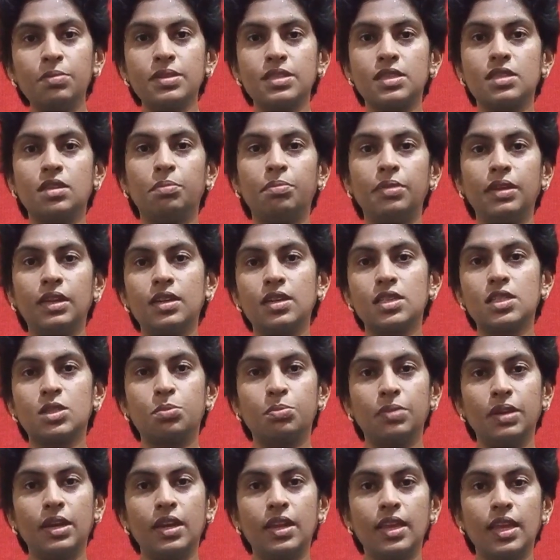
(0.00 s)
is the biggest
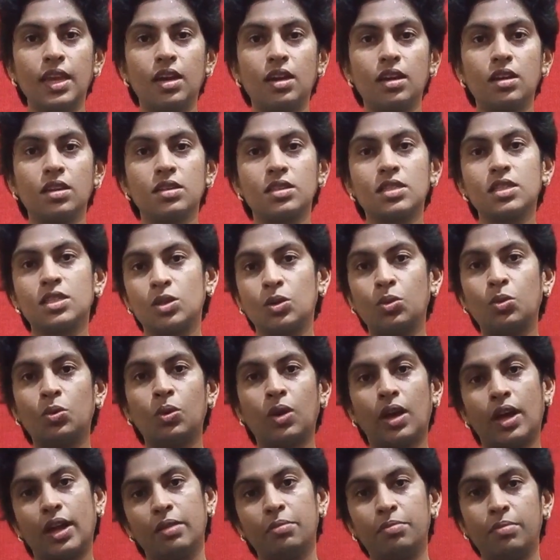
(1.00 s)
media, so
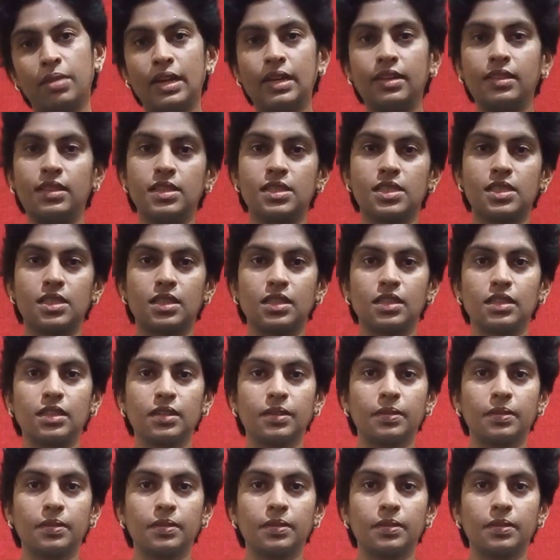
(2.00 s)
I made this.